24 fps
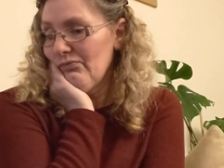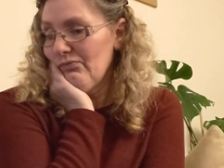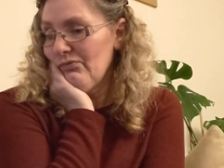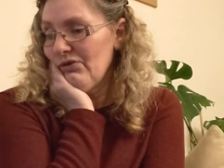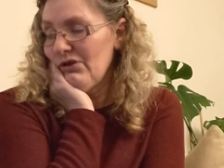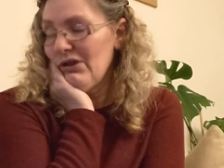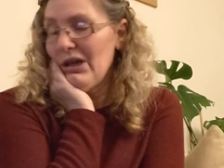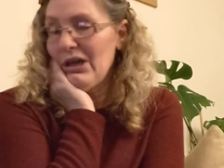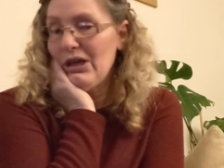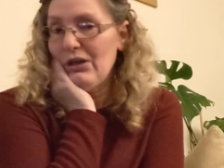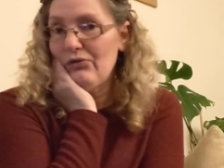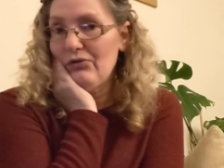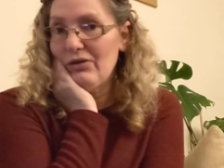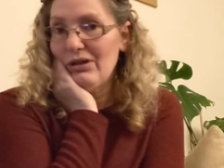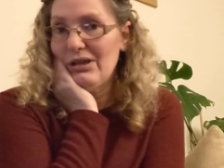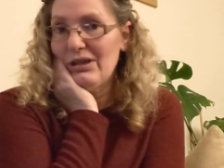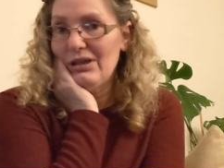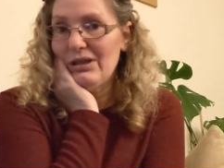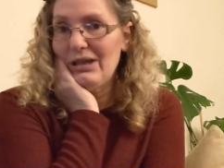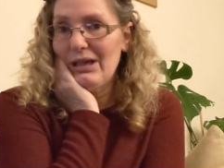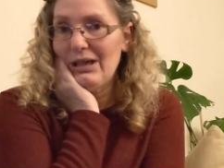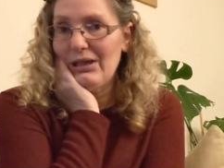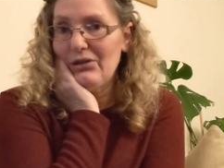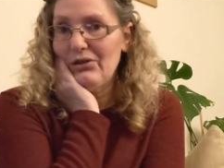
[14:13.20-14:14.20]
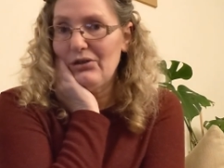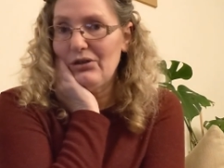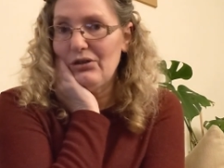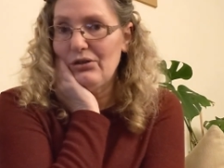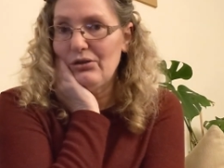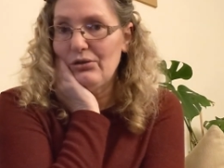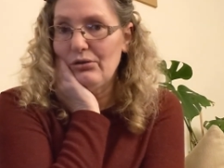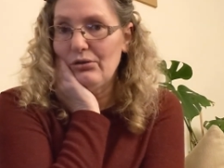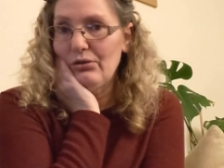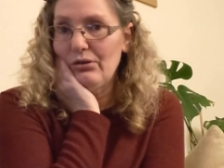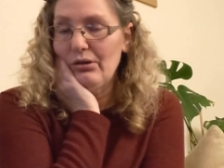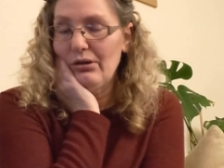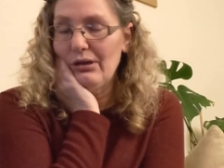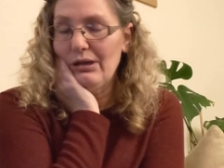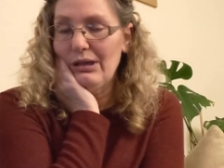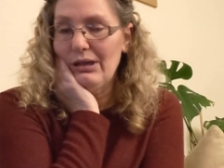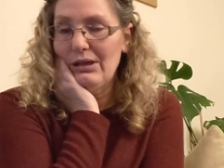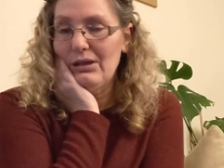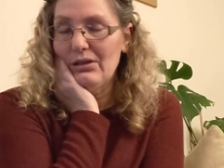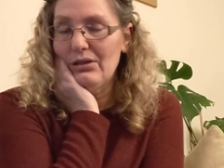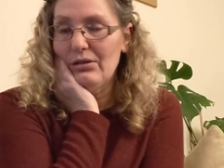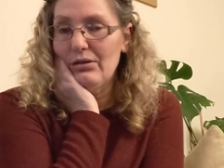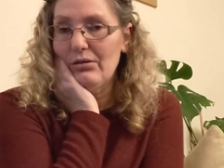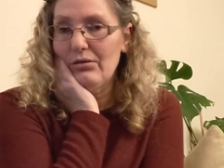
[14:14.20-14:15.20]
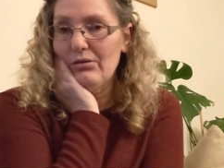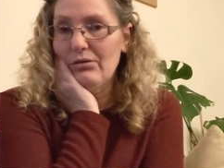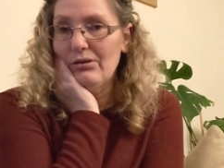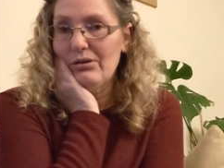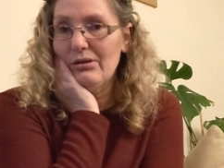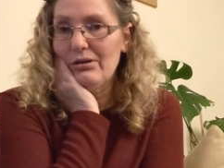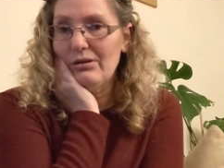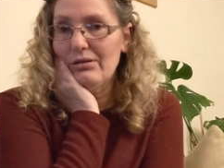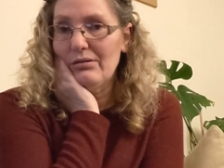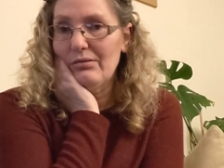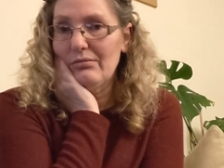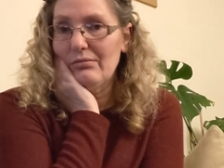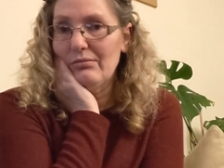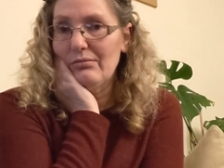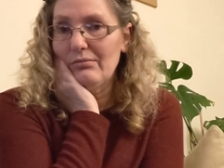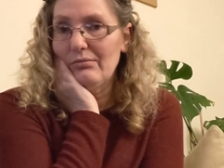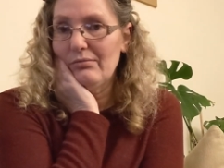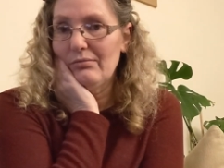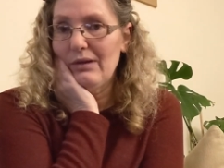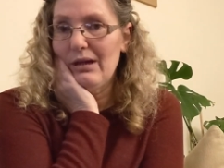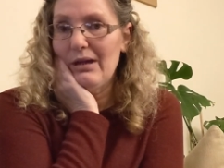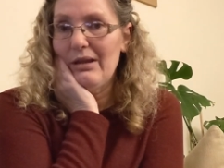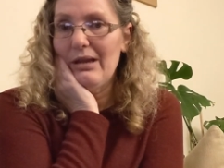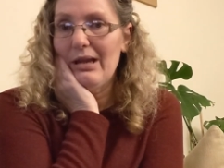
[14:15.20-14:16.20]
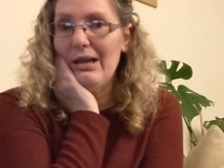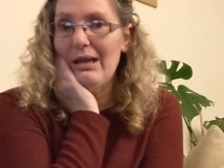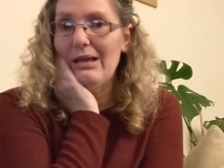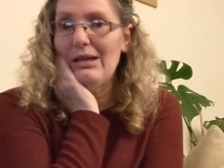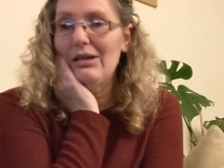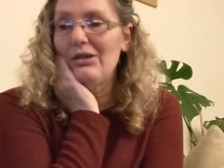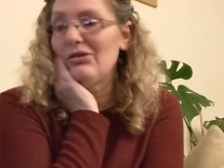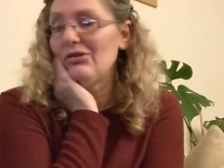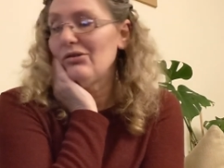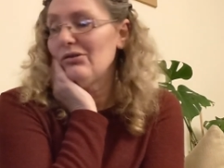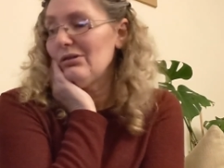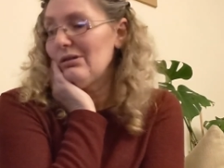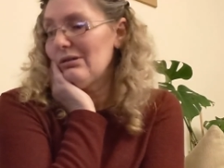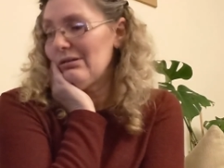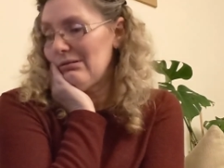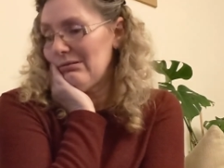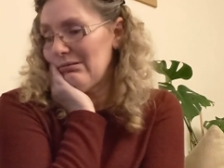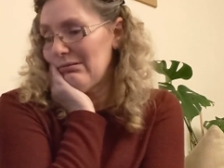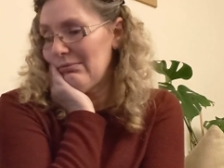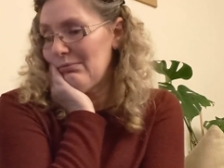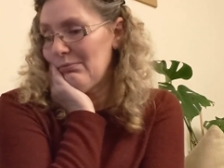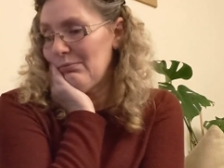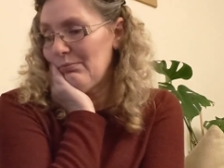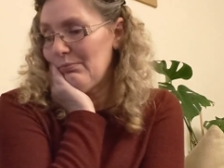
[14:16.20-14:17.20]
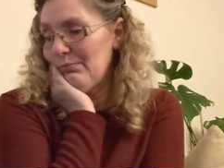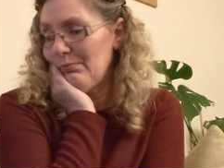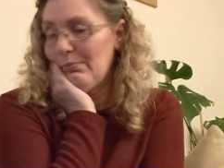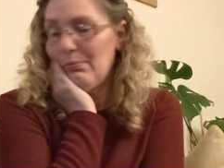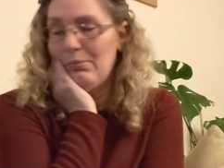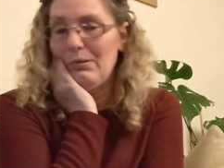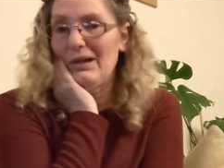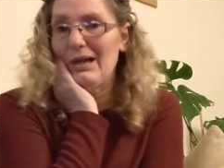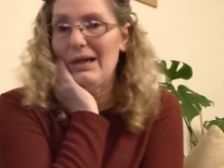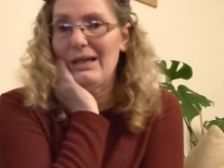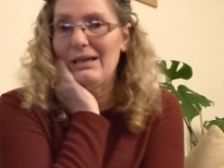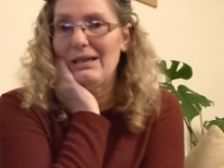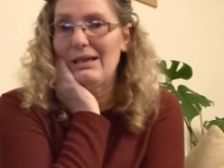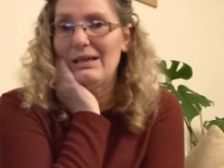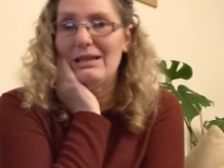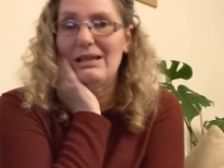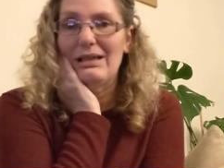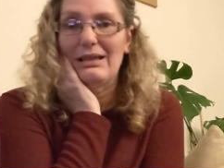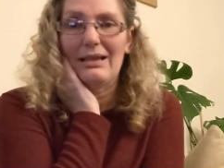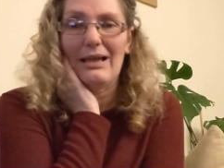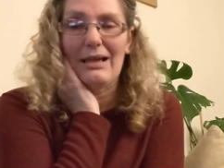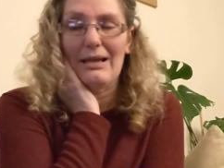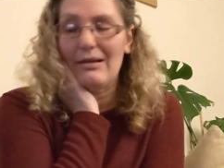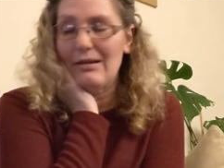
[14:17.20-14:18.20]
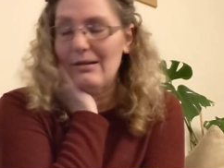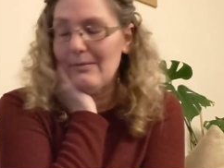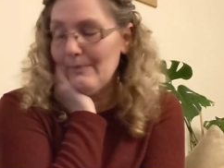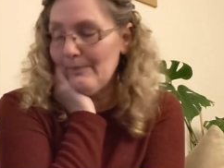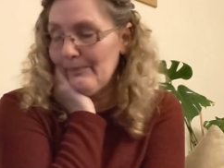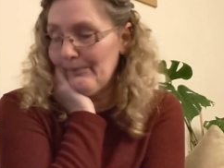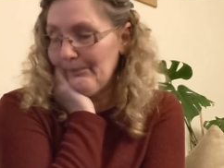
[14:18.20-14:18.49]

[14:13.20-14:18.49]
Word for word: decreased section done on these socks and then it's just plain knitting then.